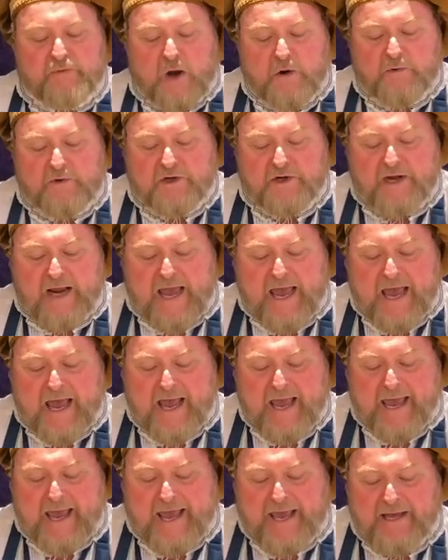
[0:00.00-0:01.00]
broken
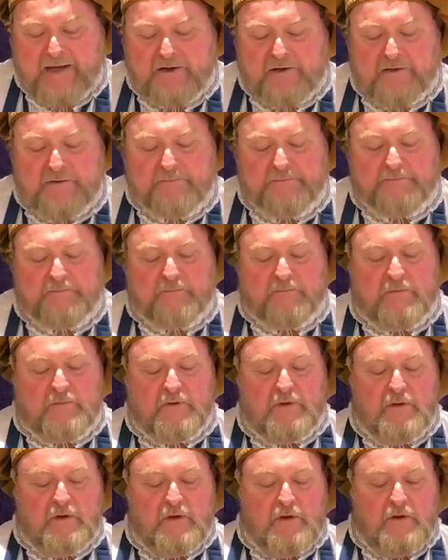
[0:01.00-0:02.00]
our egg,
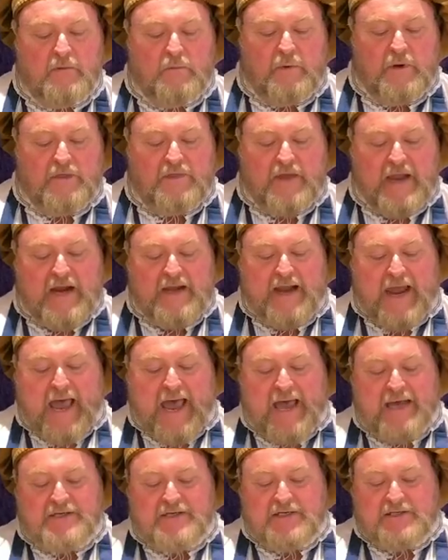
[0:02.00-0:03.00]
we then
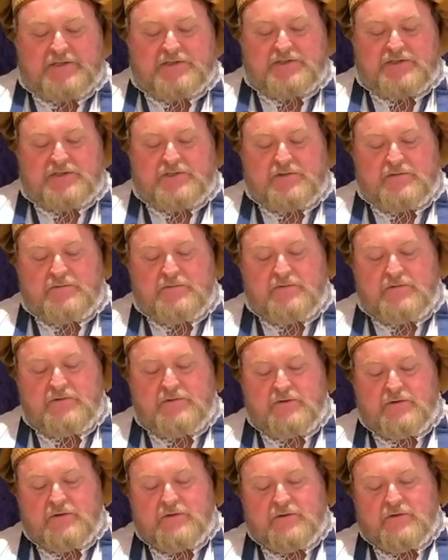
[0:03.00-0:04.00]
add it
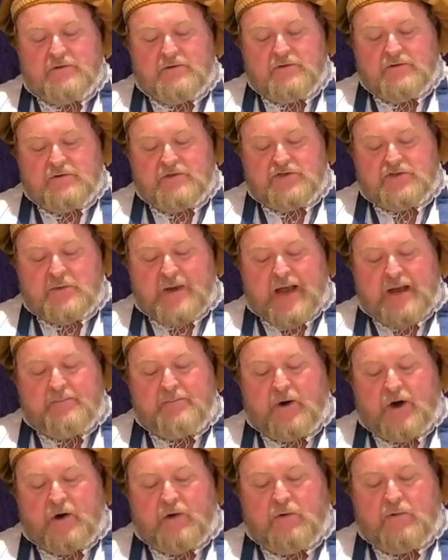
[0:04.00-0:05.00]
to our
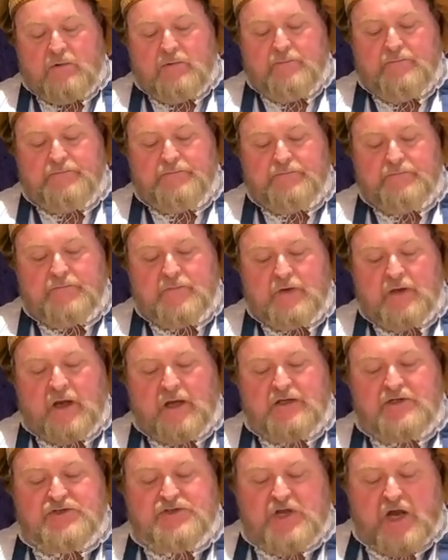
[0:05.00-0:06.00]
bowl,
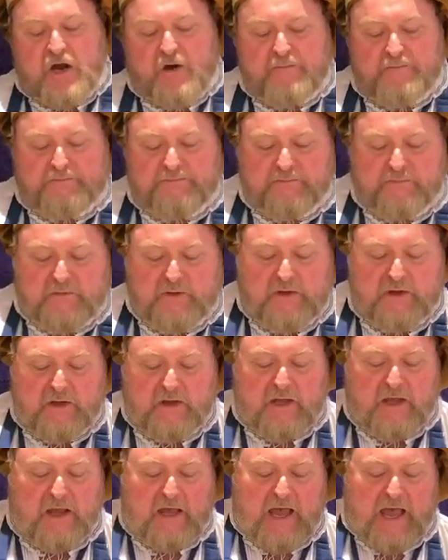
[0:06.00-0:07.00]
like so,
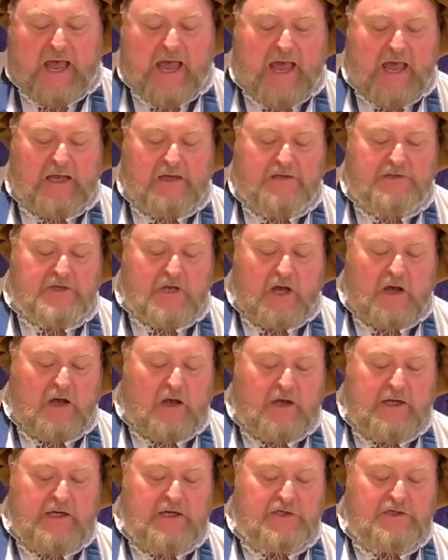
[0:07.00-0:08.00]
and
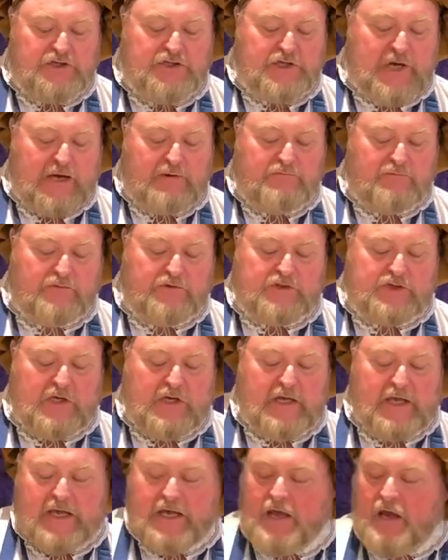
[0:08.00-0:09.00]
I
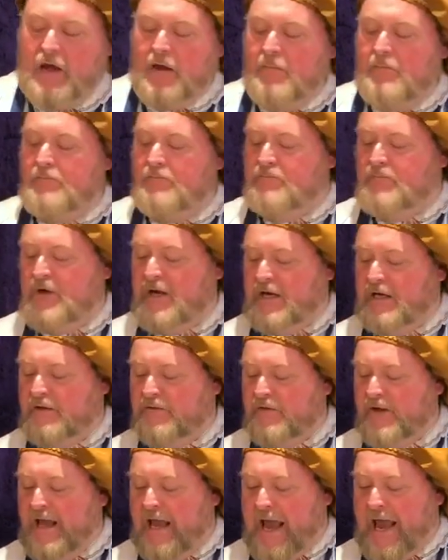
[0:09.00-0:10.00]
gently beat
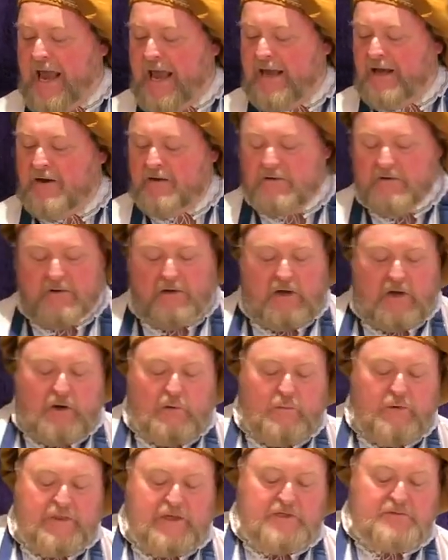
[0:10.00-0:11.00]
the egg
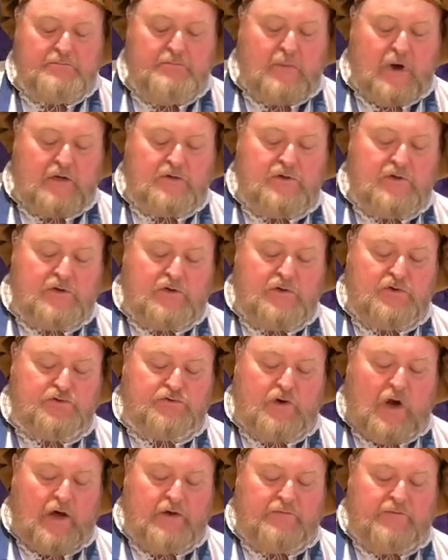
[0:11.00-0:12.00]
with this modern
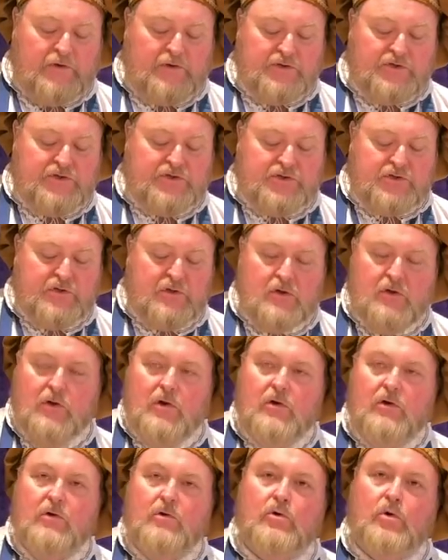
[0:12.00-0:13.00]
contrivance
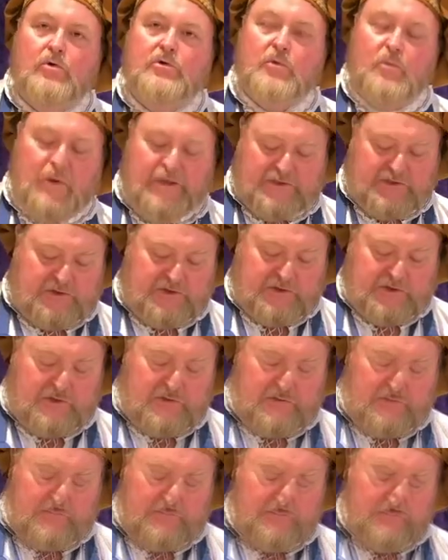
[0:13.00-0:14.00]
called a whisk.
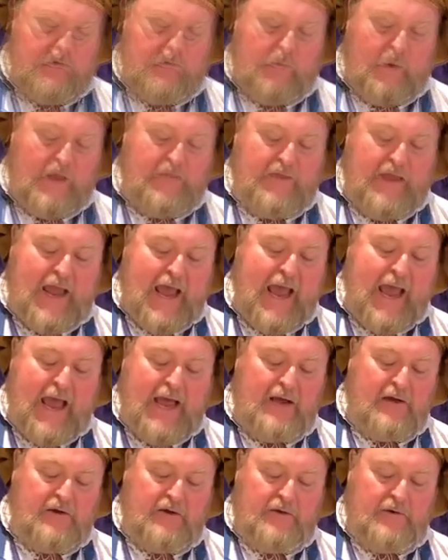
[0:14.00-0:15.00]
When the
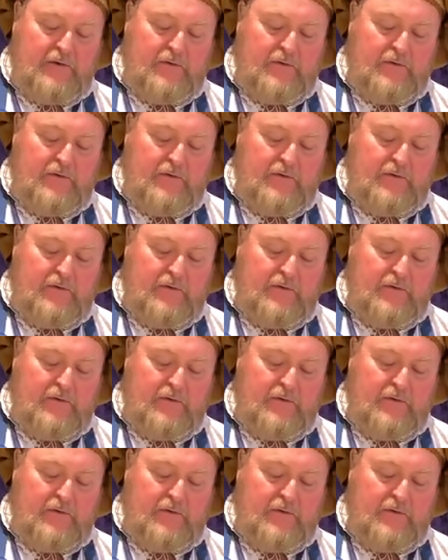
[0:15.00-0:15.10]
egg